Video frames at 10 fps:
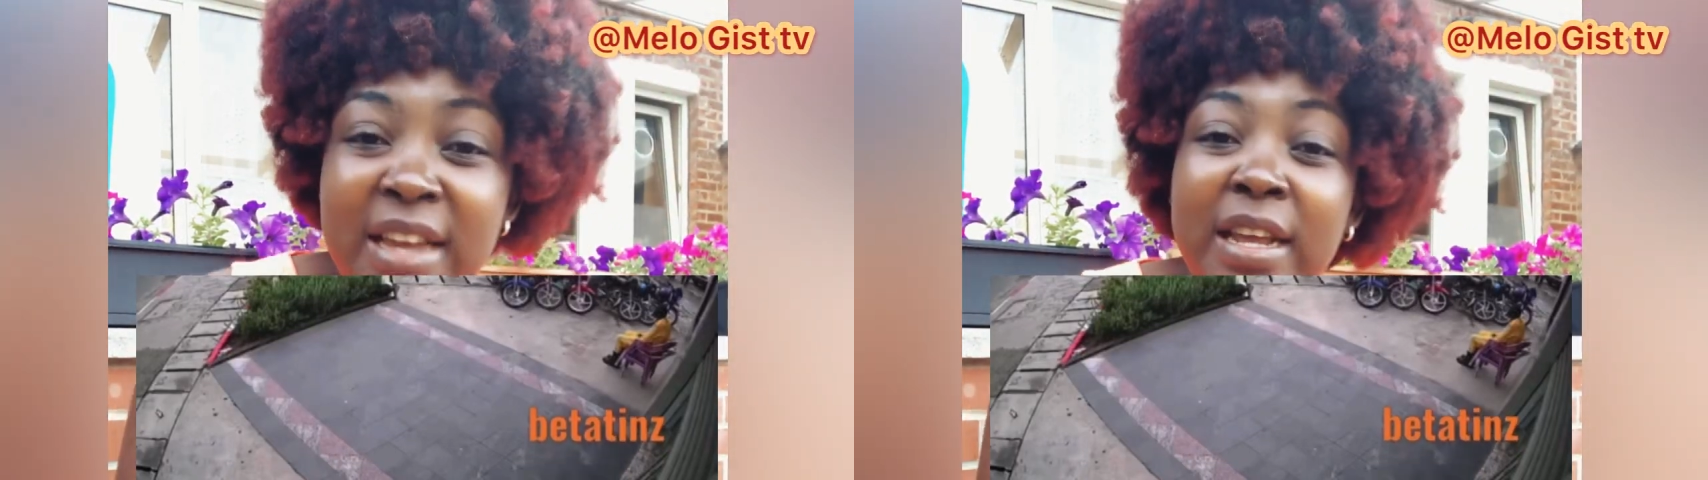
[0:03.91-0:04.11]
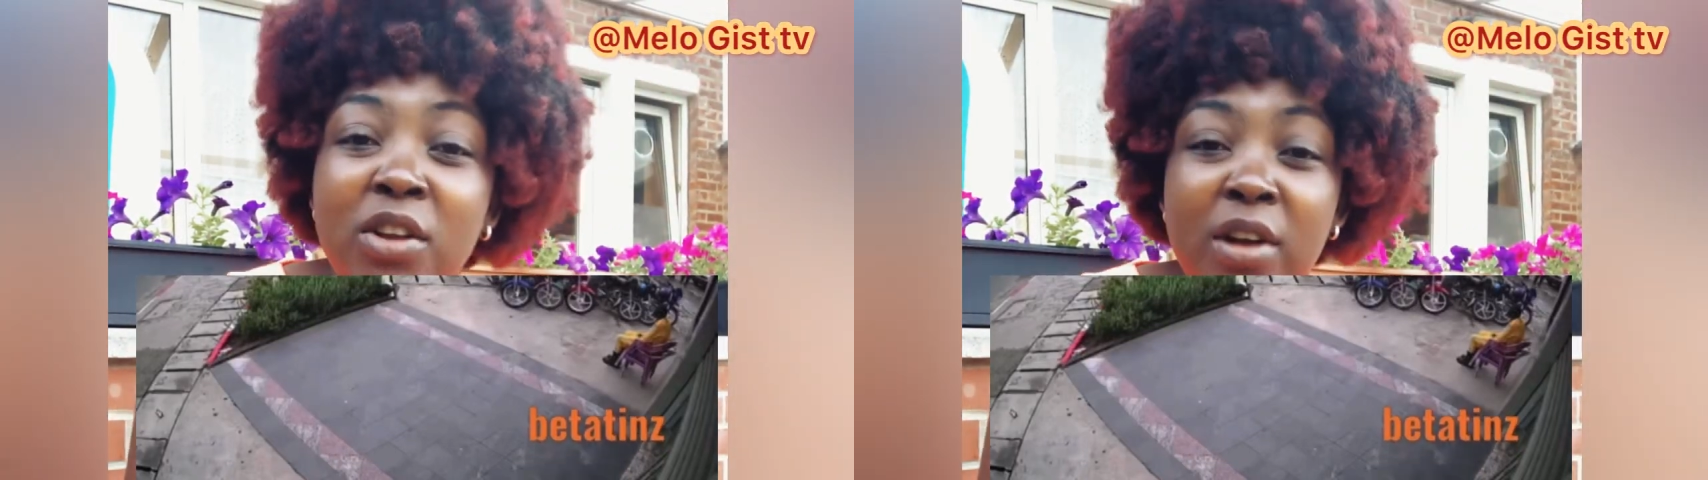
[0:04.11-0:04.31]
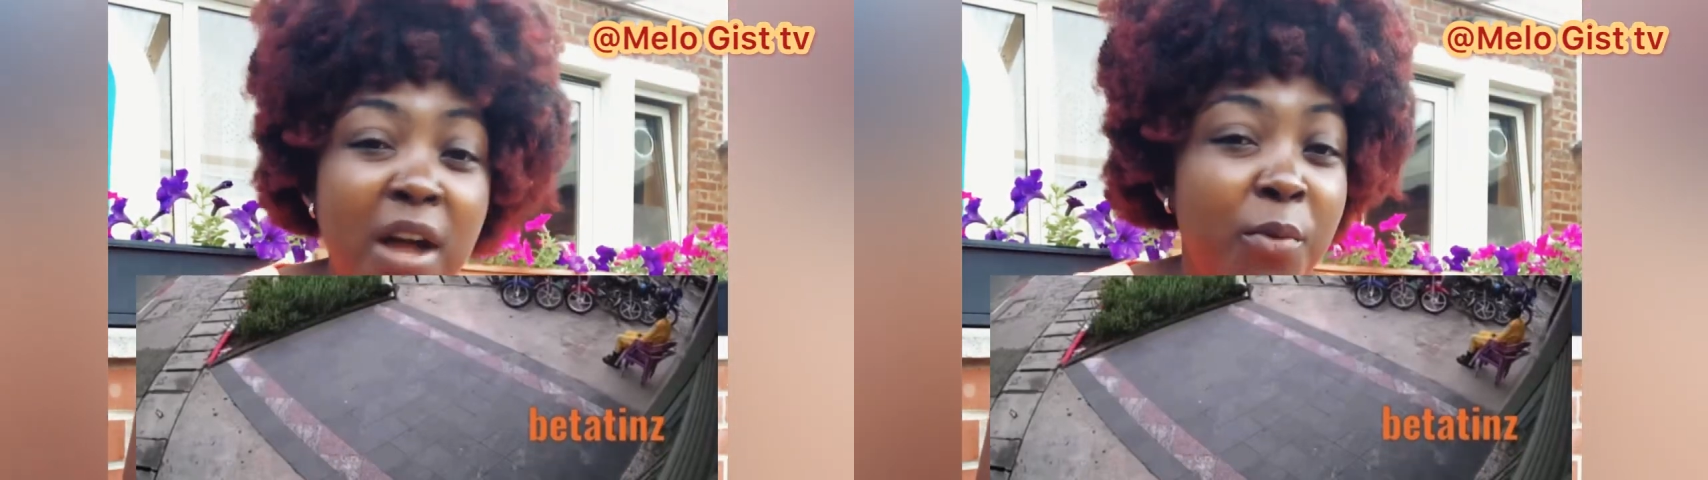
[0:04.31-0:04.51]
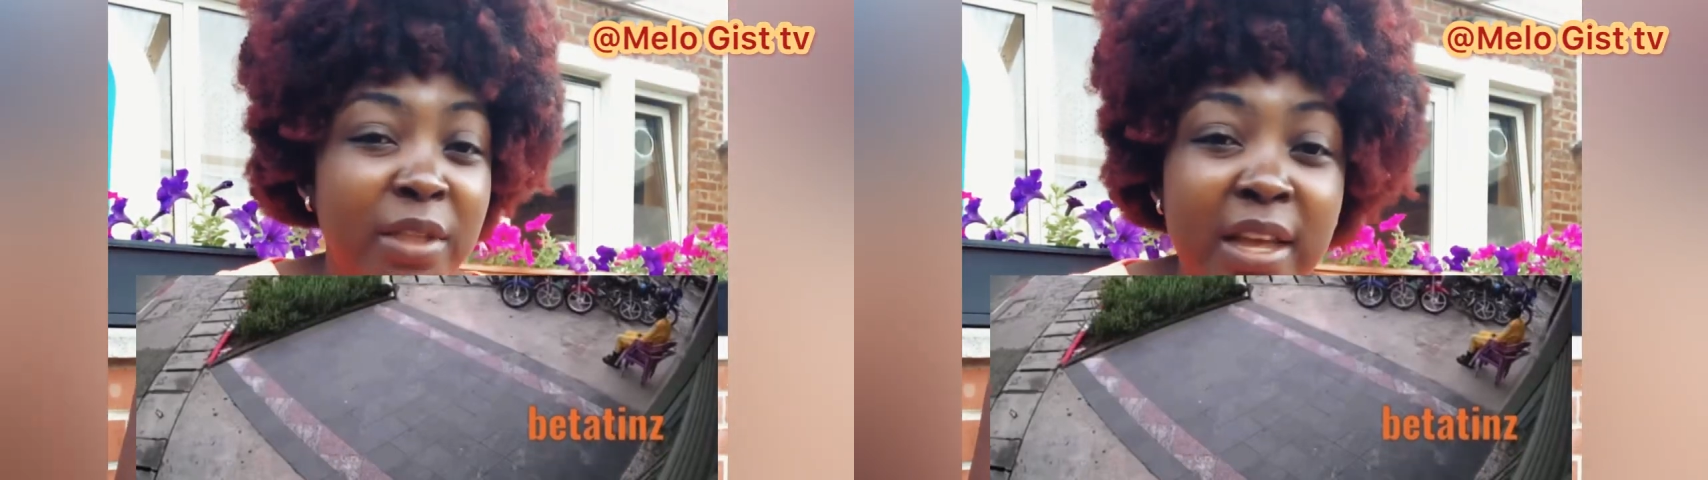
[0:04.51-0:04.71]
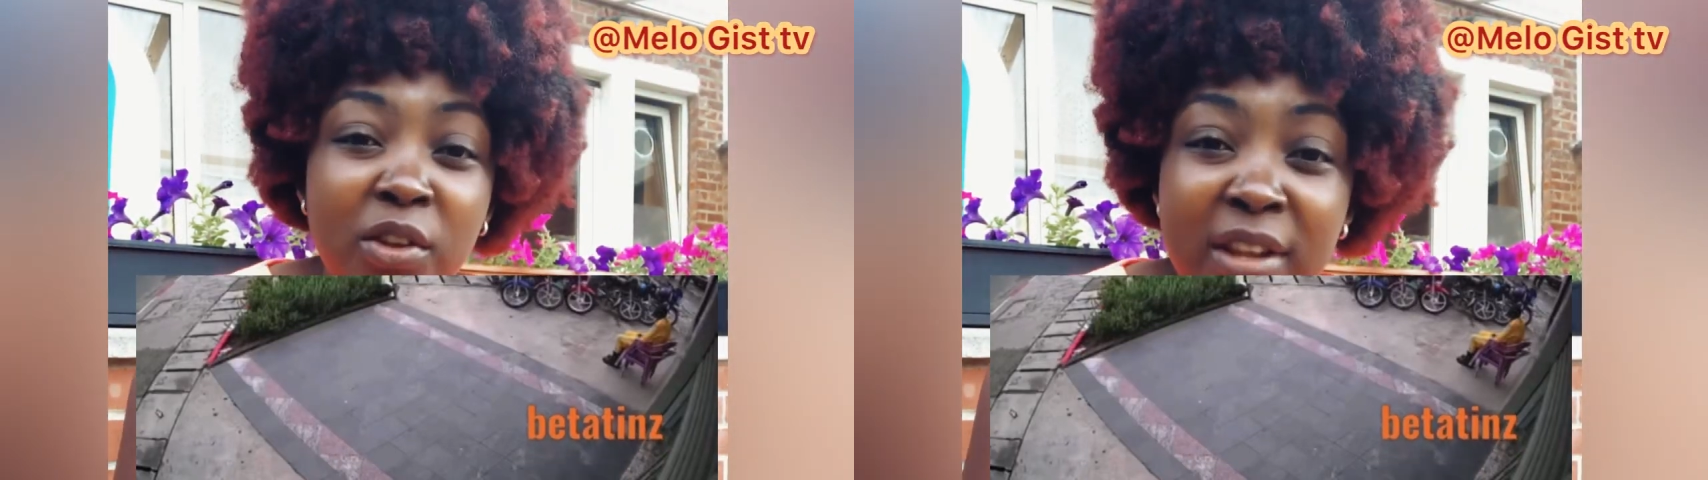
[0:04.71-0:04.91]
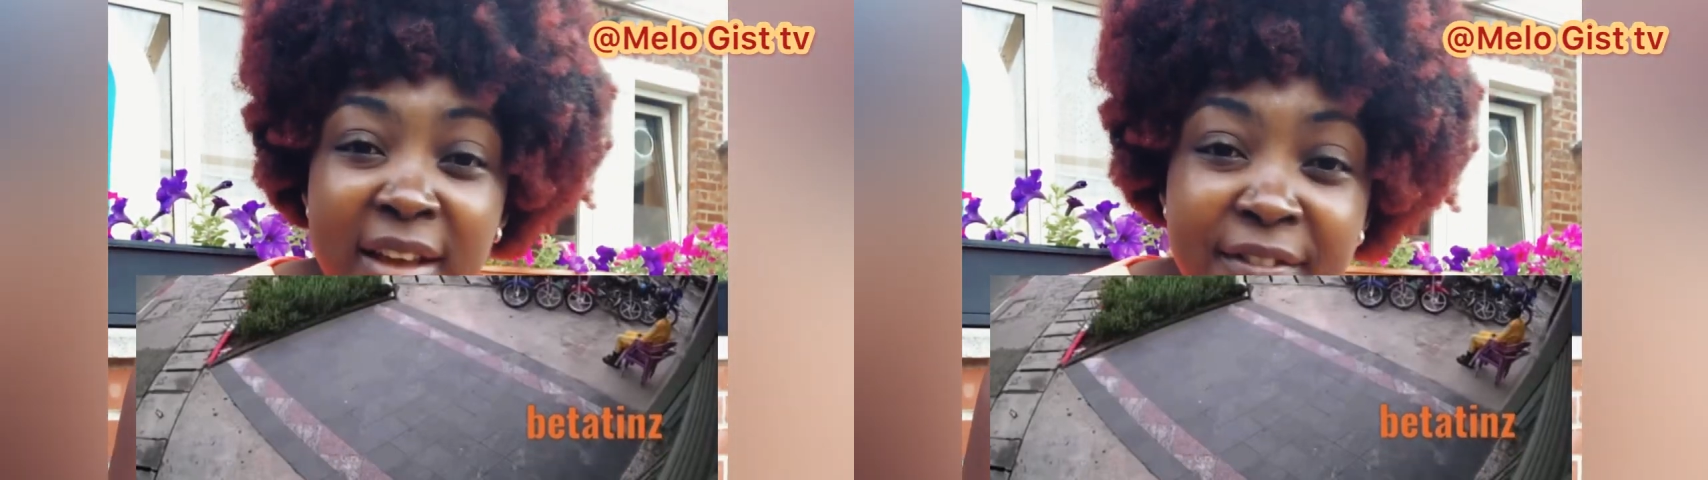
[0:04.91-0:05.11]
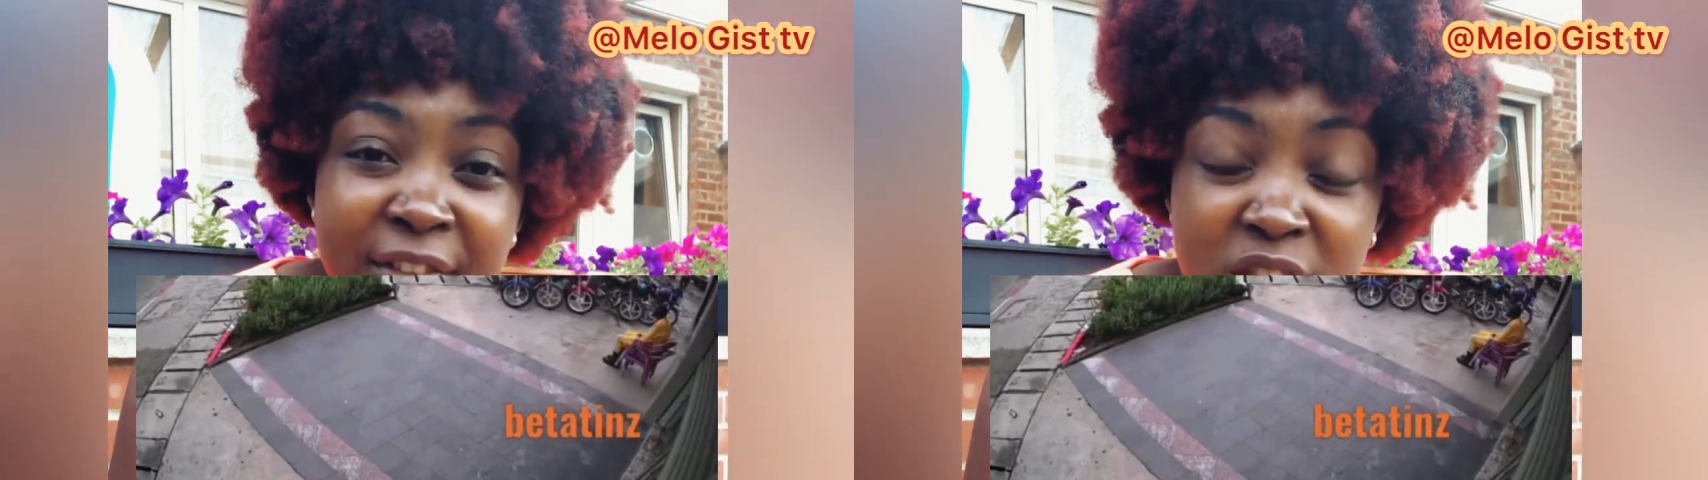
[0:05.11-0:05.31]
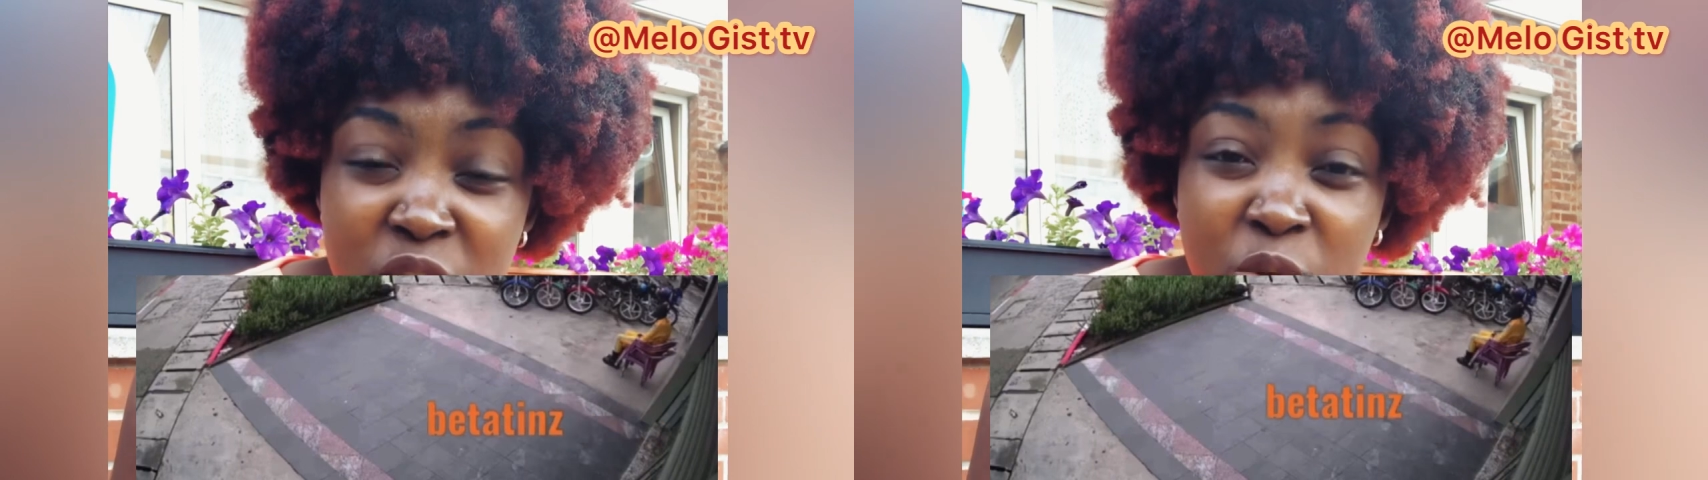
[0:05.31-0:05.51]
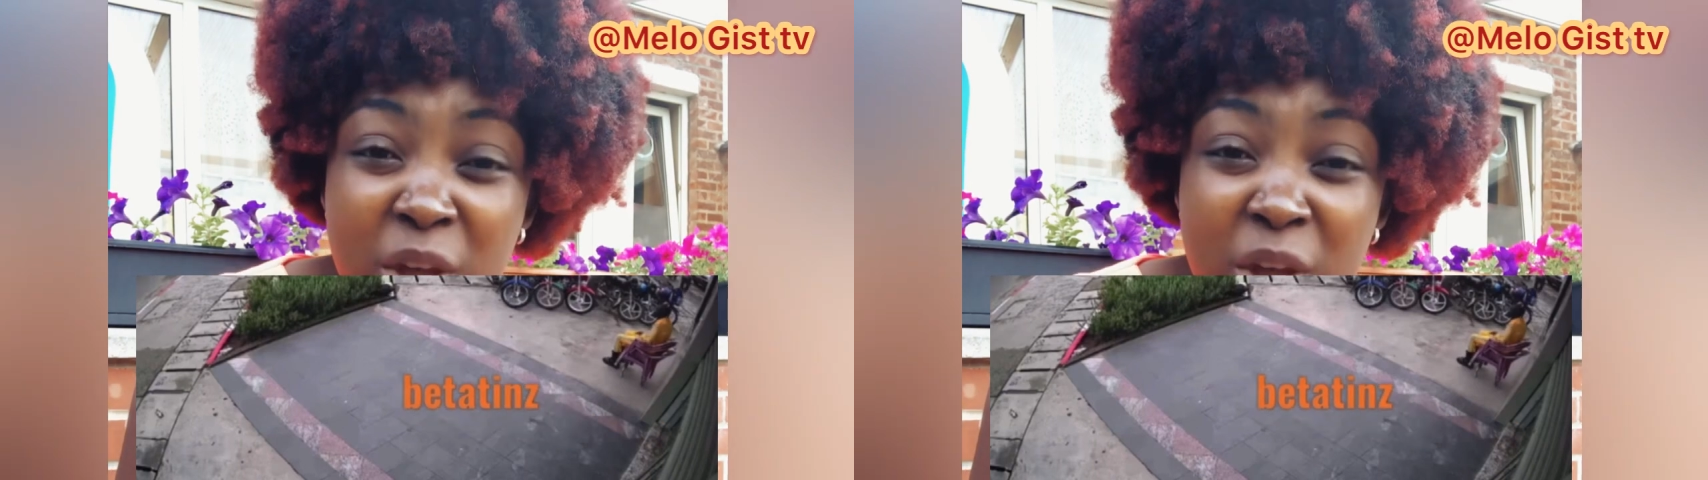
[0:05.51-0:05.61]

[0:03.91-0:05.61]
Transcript: and I don't come with another video.